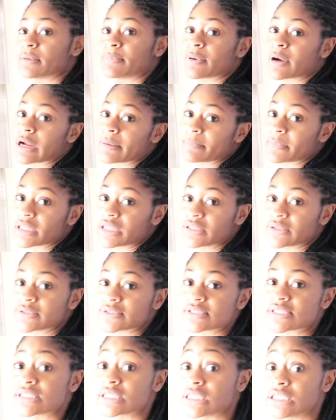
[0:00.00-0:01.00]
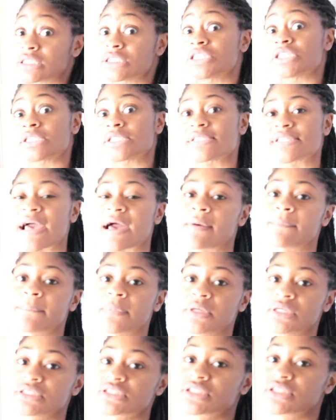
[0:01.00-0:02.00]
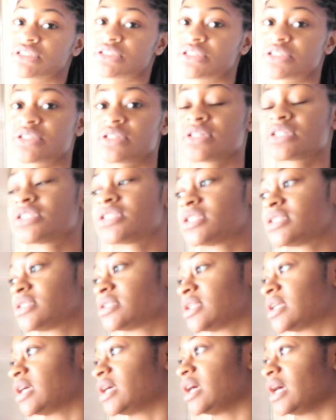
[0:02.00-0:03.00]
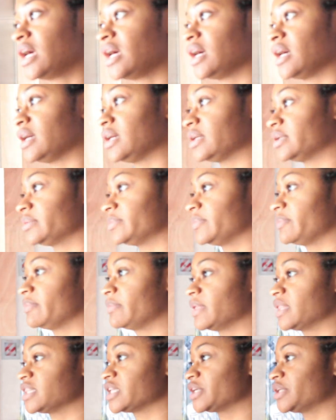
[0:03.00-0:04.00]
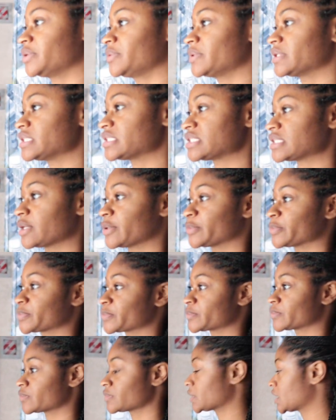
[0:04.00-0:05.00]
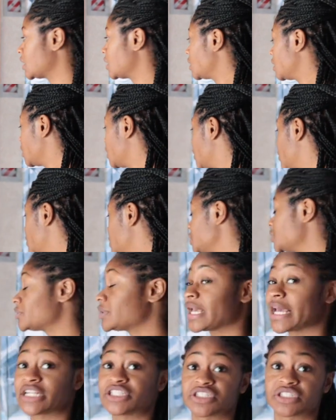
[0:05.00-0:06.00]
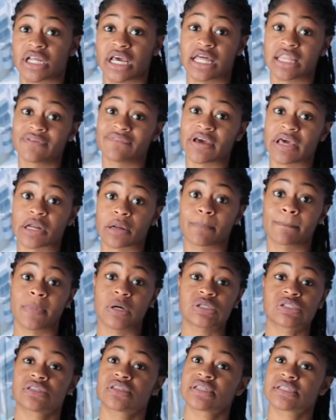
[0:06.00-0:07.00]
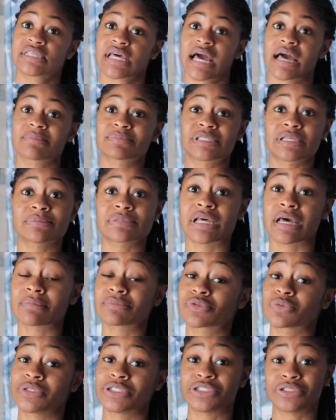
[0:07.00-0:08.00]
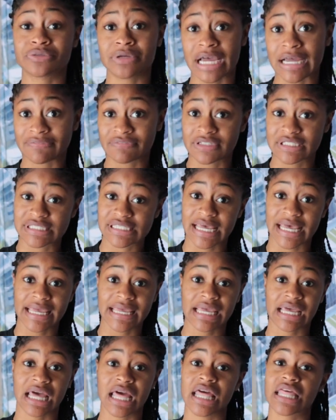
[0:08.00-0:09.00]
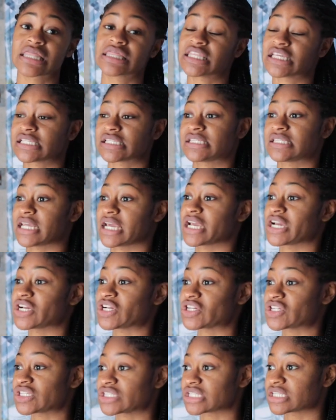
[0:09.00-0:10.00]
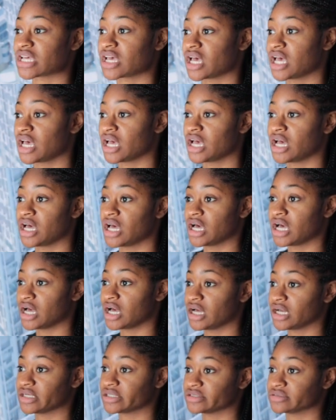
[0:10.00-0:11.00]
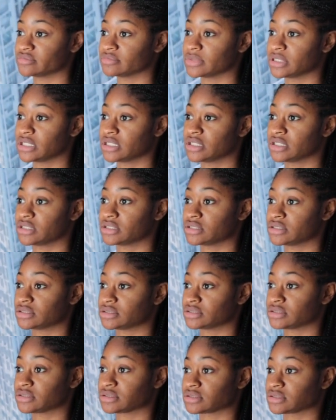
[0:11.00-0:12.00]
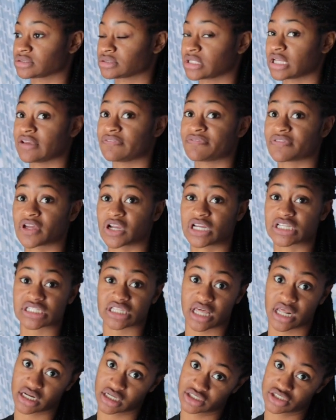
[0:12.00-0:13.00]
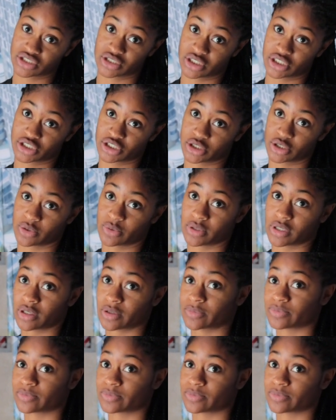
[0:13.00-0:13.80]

the apartment you'll see just how much construction um, they're doing so we do catch an elevator most of the time sometimes we do have to take the stairs um, if there is a lot of construction going